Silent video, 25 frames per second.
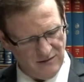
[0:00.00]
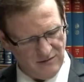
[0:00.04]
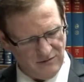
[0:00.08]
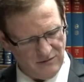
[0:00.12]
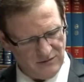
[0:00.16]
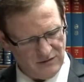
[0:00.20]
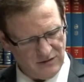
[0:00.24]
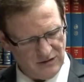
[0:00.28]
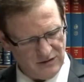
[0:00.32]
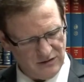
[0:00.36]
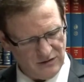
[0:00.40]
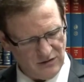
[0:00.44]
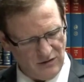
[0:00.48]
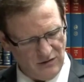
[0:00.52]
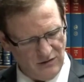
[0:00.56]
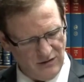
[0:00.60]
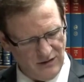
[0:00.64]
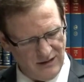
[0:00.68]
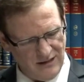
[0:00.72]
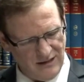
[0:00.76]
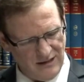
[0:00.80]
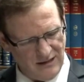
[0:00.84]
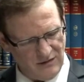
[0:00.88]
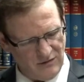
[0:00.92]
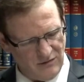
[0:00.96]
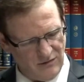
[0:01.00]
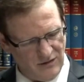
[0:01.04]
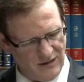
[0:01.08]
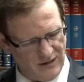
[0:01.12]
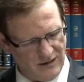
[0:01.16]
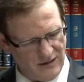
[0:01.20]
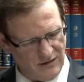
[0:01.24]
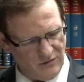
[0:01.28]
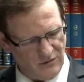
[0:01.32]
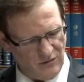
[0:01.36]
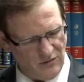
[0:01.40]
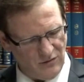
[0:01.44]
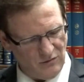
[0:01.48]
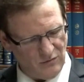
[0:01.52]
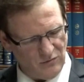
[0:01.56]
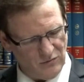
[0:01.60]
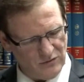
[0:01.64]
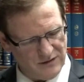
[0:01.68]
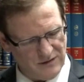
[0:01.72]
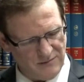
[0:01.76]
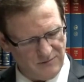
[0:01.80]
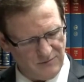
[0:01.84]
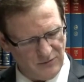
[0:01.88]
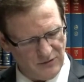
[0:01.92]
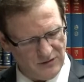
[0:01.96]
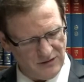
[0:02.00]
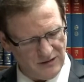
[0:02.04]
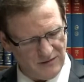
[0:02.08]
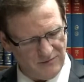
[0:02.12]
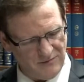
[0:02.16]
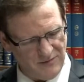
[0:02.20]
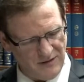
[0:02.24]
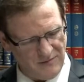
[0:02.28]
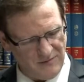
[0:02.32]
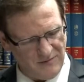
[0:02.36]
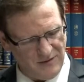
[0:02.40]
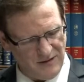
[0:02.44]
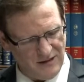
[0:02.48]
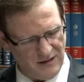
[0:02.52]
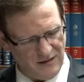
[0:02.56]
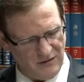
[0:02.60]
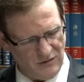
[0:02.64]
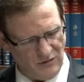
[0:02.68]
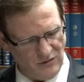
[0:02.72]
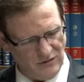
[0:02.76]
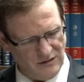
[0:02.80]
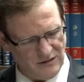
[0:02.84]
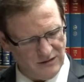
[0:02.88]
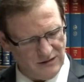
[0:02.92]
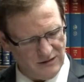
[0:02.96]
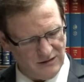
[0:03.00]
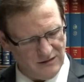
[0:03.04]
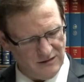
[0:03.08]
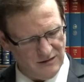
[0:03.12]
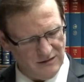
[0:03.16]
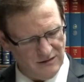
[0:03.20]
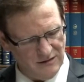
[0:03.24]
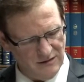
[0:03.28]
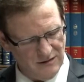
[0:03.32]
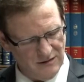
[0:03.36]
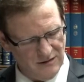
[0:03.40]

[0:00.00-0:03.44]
which is only a Kohen Gadol who was appointed by being anointed,